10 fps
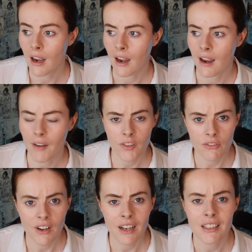I haven't
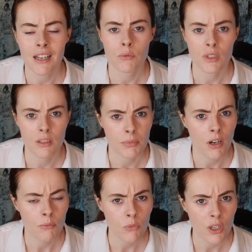found out what the
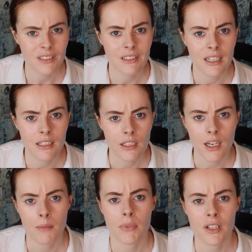problem was there,
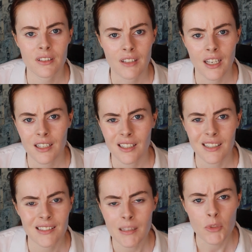but
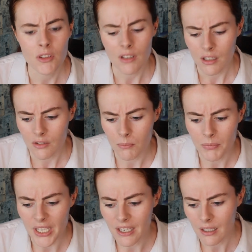it seemed to
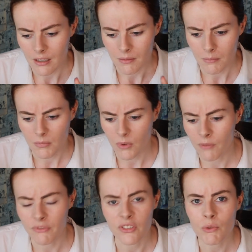be
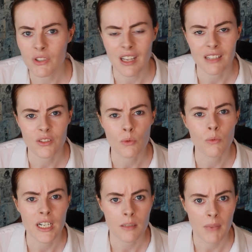confused as to
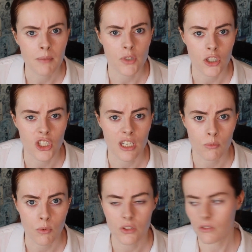where my
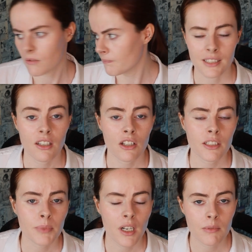project was. And the
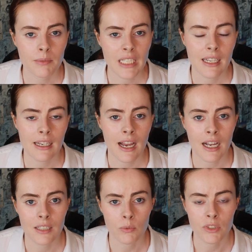other problem that I
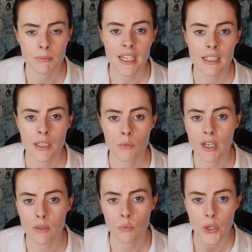had was mainly
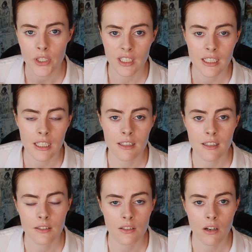when working in
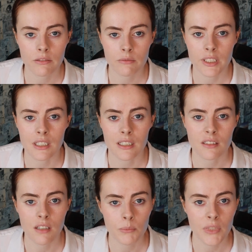this software, that
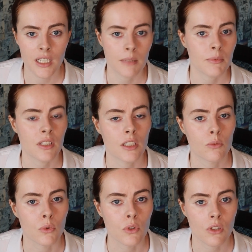sometimes
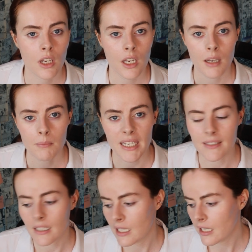it would
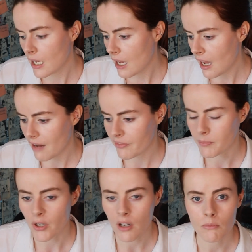basically have a
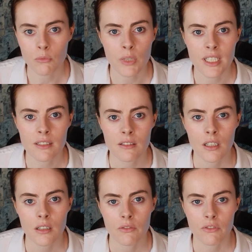problem with
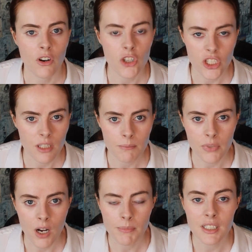functioning
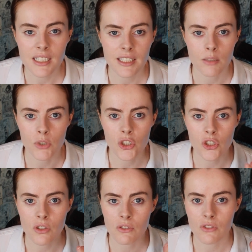properly. It would
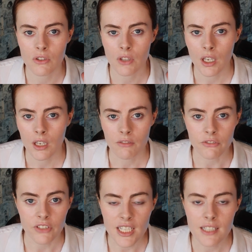just
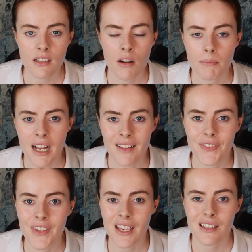freeze up,
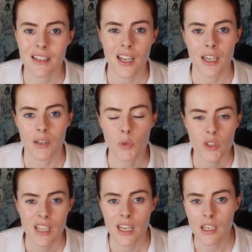and then it
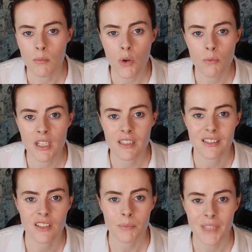would take a moment,
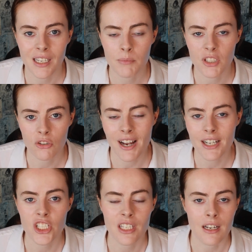and sometimes it
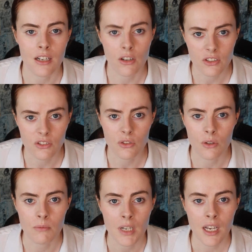crashed and I lost some